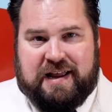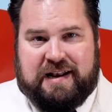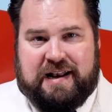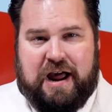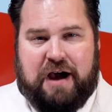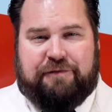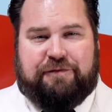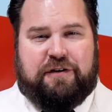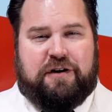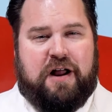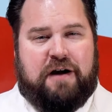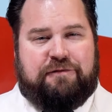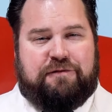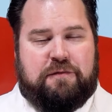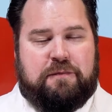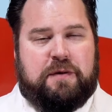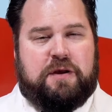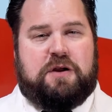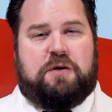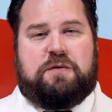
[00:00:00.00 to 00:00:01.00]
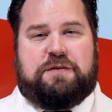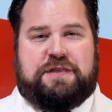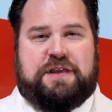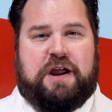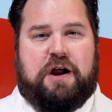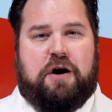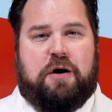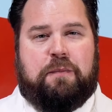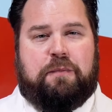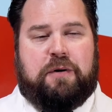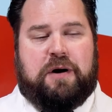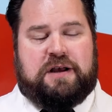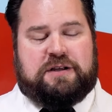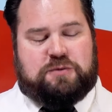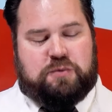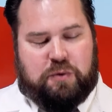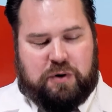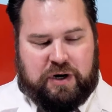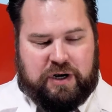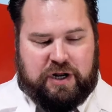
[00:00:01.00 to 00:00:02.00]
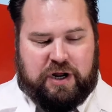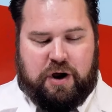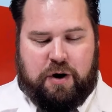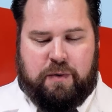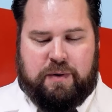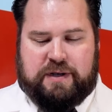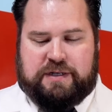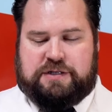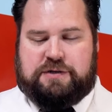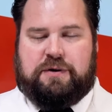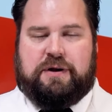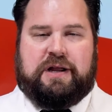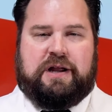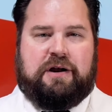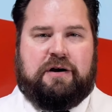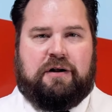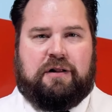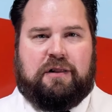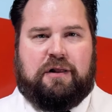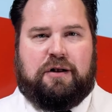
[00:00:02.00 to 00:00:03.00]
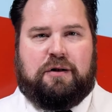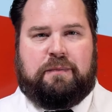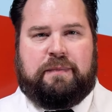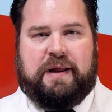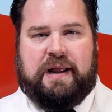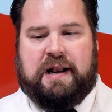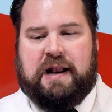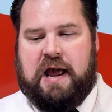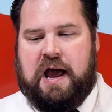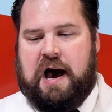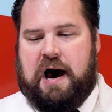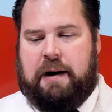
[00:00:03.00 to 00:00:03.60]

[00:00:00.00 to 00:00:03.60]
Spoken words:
Now, if you're not familiar with the Aeropress, we're going to go into it here a little bit.